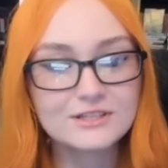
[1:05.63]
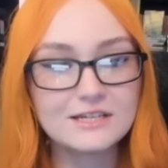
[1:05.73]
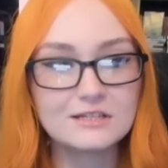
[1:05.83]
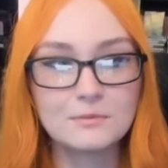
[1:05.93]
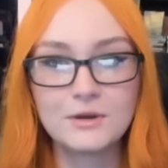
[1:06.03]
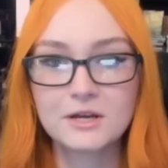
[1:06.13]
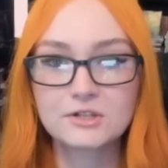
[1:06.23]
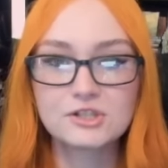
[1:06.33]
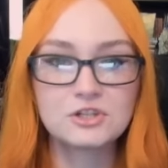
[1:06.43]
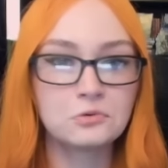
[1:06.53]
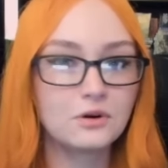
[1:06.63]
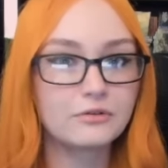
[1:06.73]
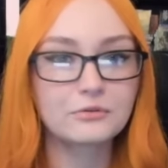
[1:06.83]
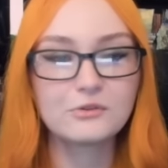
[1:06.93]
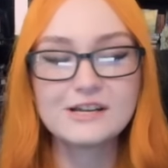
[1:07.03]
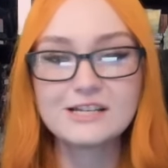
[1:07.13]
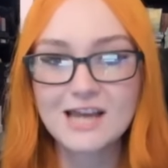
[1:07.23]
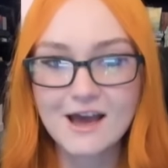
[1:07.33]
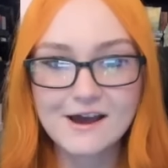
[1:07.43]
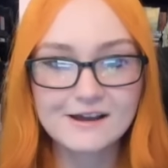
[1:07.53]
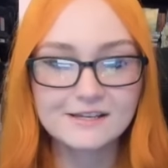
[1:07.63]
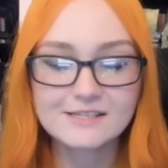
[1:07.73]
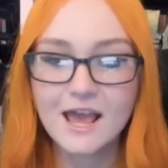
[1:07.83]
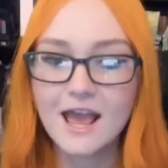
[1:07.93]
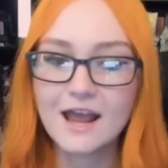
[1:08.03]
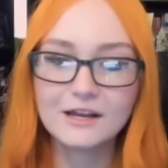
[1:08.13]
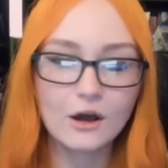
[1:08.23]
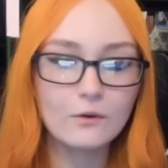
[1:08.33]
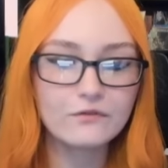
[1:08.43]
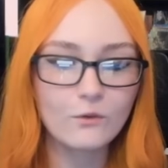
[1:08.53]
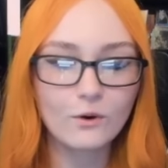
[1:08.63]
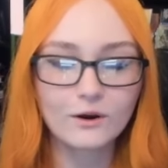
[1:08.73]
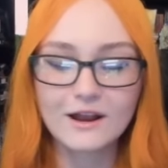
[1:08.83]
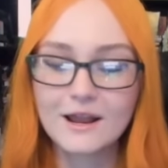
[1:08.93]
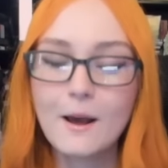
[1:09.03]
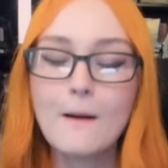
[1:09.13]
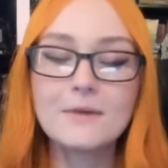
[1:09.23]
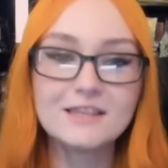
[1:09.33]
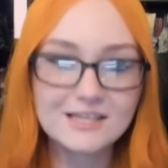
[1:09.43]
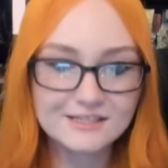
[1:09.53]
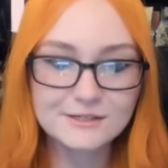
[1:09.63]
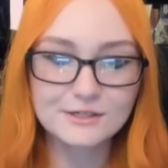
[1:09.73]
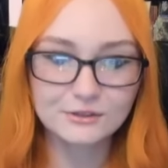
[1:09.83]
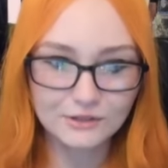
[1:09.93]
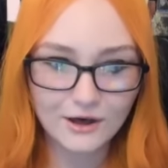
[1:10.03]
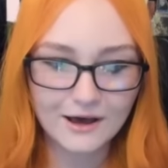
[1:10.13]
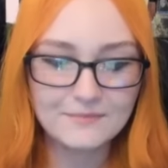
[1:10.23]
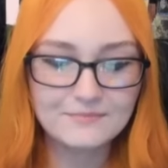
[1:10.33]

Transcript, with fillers: need to pick two or three tags and go for it, but this is a lot.